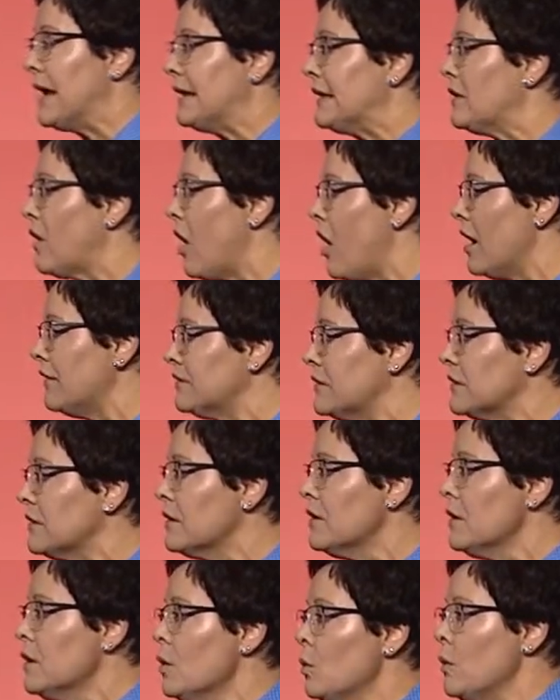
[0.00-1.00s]
And often
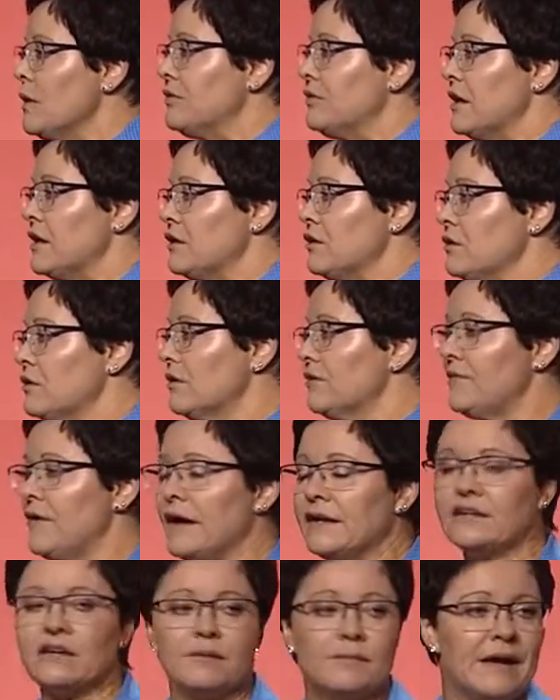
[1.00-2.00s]
we think
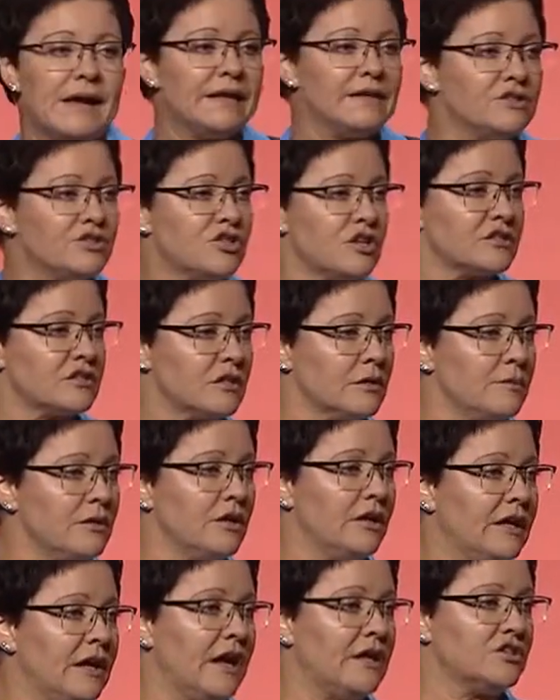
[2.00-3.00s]
unified command is just
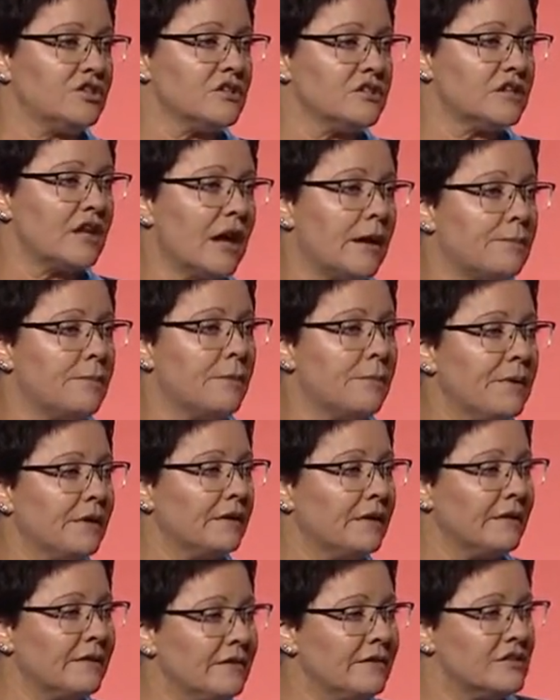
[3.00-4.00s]
communications
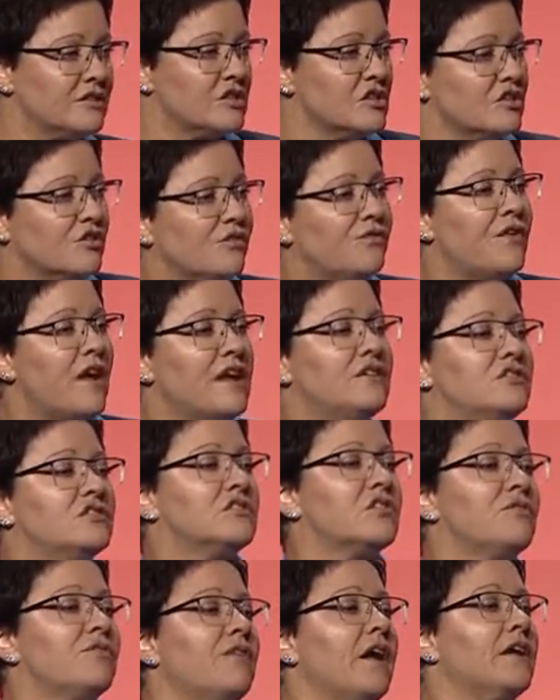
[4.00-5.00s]
capability. This is
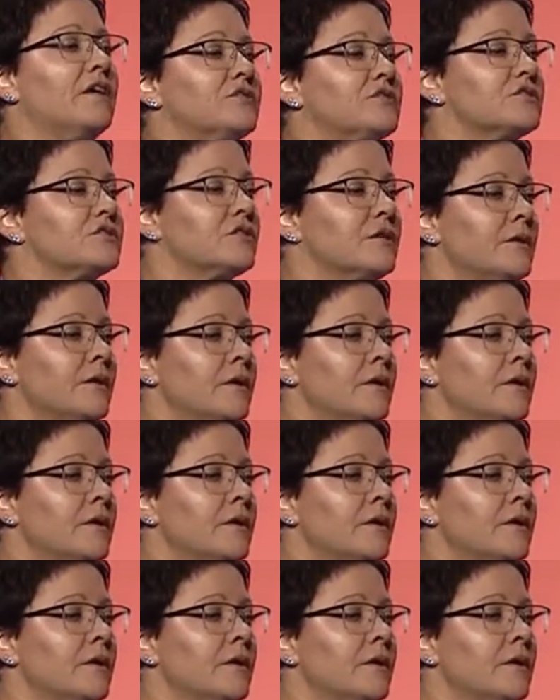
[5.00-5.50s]
face-to-face.